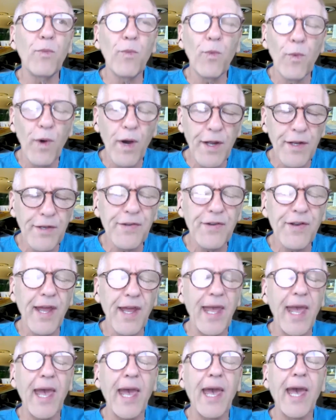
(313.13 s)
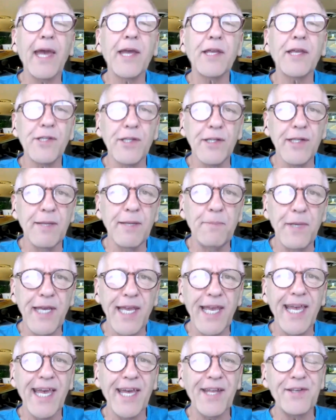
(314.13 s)
Once I actually
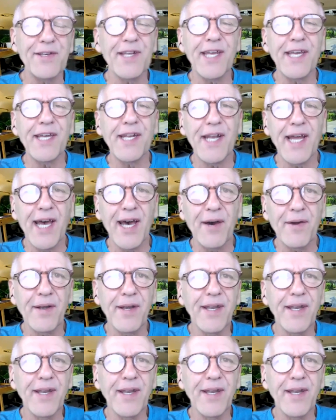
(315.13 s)
began to get out